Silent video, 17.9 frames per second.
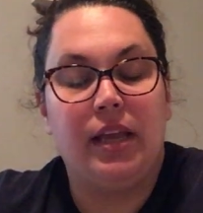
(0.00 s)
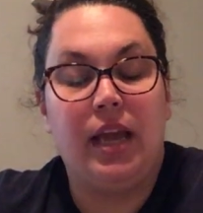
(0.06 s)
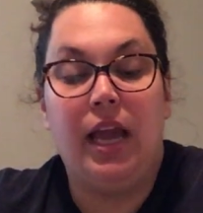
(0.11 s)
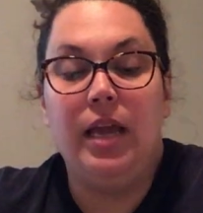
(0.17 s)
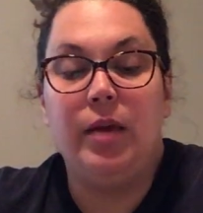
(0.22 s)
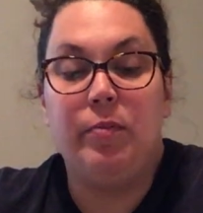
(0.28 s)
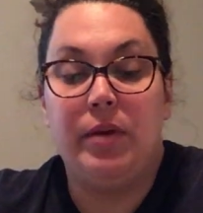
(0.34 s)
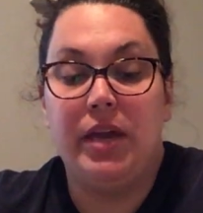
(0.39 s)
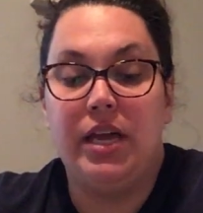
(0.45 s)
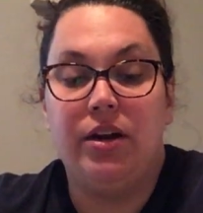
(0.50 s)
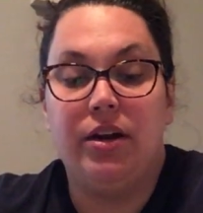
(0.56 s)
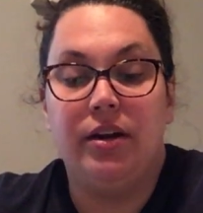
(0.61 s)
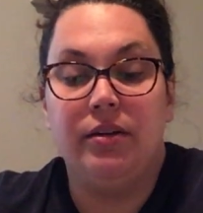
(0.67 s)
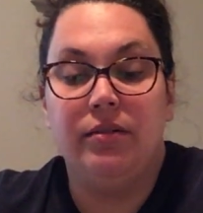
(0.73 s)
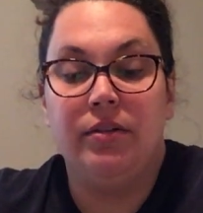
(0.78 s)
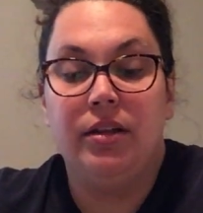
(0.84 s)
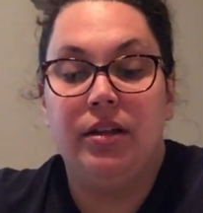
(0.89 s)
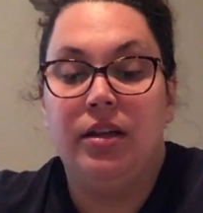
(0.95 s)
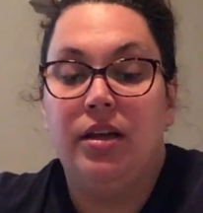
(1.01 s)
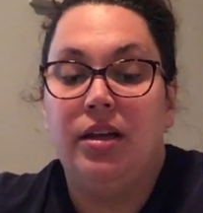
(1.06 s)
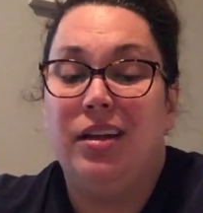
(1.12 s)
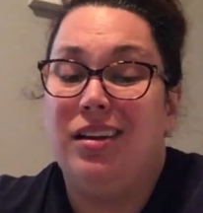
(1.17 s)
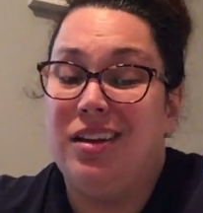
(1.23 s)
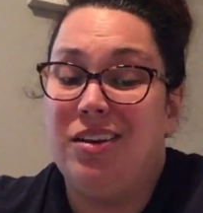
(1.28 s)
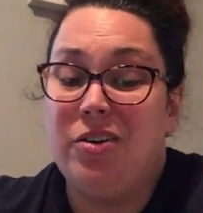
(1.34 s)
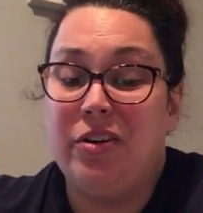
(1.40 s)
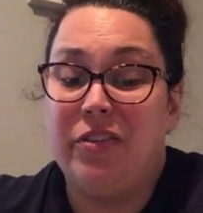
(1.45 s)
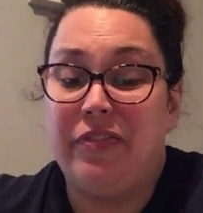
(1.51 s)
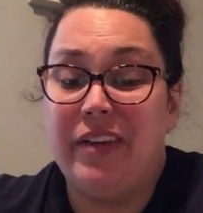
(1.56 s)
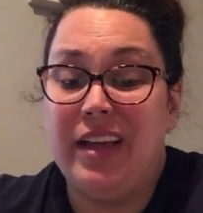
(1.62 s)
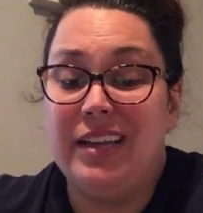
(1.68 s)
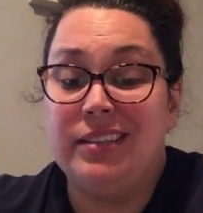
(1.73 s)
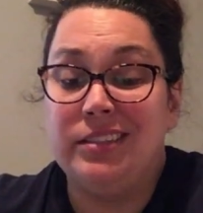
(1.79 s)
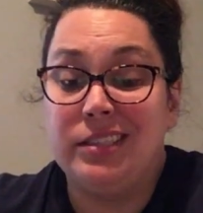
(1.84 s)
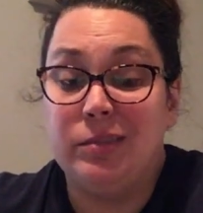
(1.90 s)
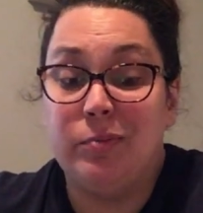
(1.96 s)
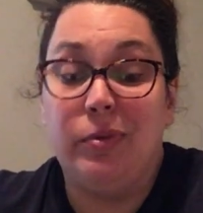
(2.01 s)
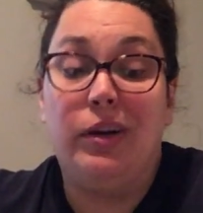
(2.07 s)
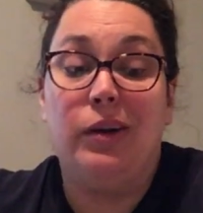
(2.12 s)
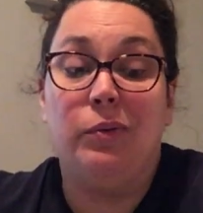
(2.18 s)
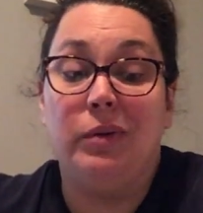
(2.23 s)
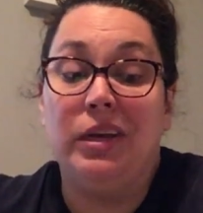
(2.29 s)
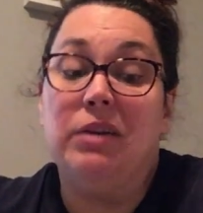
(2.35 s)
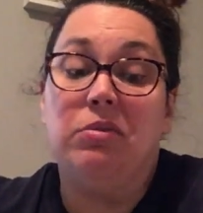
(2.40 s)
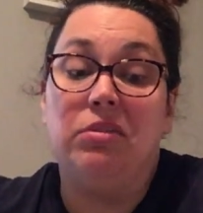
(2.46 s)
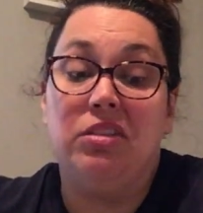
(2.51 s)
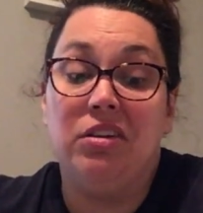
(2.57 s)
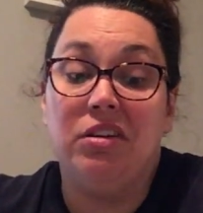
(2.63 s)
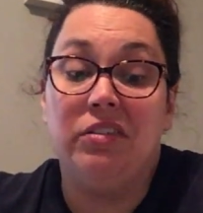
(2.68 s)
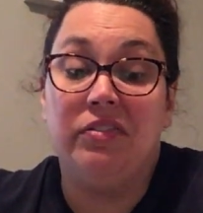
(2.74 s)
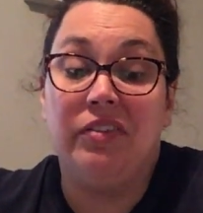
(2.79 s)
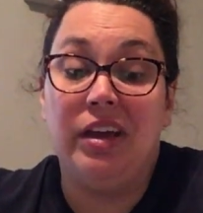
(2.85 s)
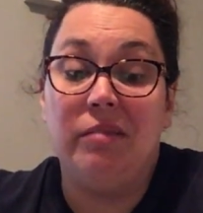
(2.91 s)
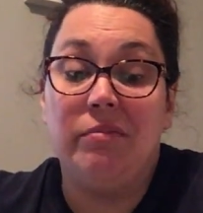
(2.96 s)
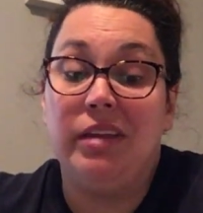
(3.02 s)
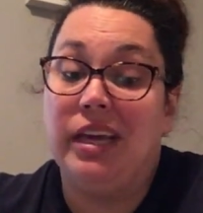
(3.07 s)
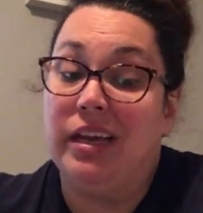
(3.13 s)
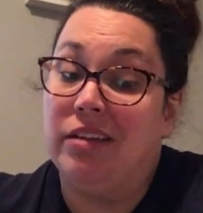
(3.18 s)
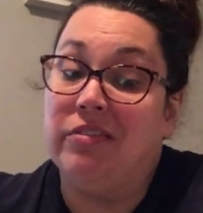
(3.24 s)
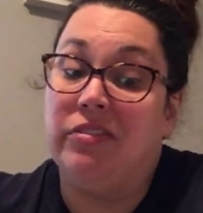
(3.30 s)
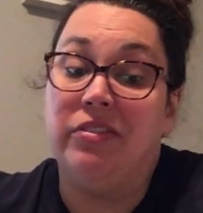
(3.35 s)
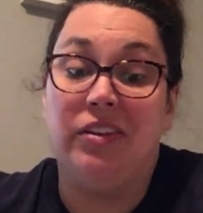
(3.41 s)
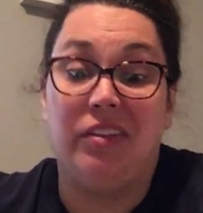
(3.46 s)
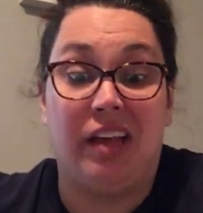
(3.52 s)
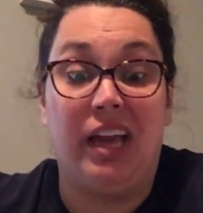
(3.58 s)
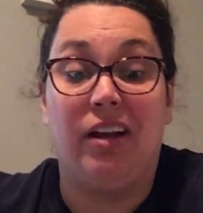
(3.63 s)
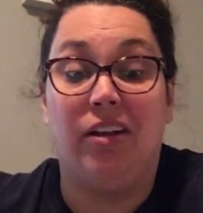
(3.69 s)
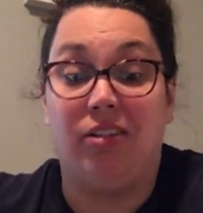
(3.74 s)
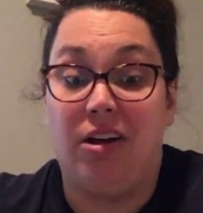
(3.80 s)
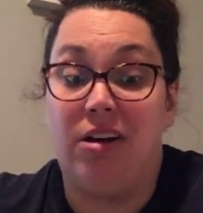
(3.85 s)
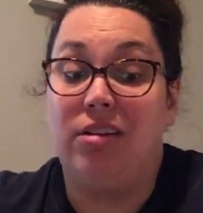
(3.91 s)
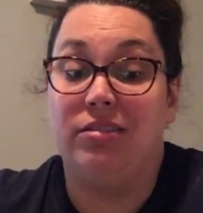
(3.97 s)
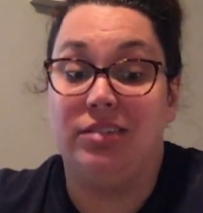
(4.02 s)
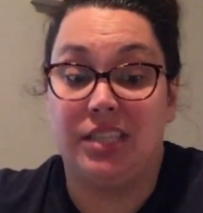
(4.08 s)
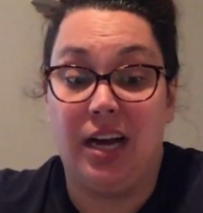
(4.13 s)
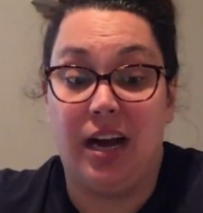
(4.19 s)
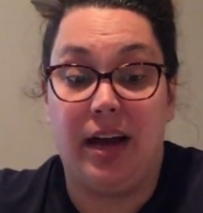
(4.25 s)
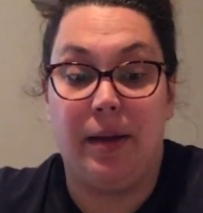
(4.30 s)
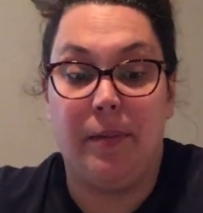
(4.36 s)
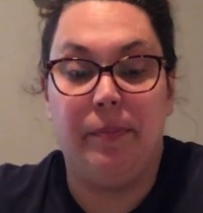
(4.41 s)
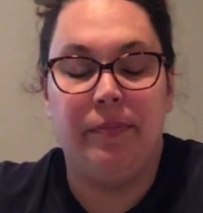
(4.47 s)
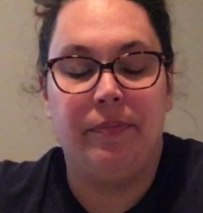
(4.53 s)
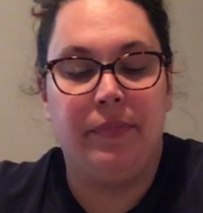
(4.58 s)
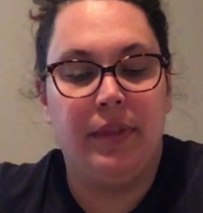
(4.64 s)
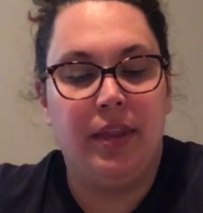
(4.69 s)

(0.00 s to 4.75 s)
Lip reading: Hey, Peter, no offense, but a week with your family can feel like a long time.